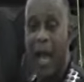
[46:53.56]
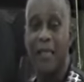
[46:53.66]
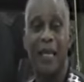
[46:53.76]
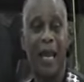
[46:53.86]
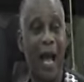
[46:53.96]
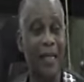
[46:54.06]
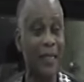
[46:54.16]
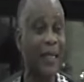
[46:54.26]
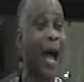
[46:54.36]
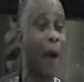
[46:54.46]
I said, how
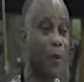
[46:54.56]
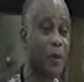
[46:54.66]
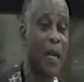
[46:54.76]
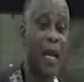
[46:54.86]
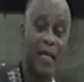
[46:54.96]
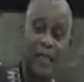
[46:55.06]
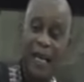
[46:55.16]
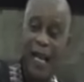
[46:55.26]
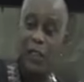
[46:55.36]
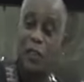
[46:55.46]
did it happen? He
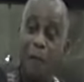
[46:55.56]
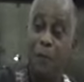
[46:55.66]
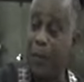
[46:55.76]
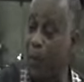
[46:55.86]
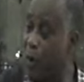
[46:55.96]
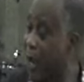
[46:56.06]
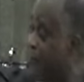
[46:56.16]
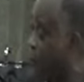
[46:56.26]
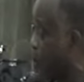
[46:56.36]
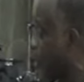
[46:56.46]
said that some people came
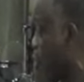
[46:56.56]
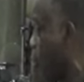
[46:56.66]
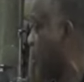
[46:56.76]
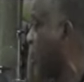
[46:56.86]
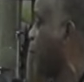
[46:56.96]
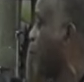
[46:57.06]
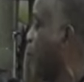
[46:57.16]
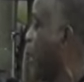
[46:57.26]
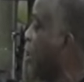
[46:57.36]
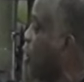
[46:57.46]
from Europe, these
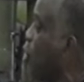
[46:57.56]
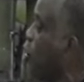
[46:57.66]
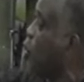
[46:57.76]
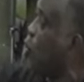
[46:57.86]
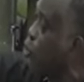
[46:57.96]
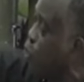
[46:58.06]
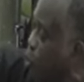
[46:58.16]
people, NGOs, who do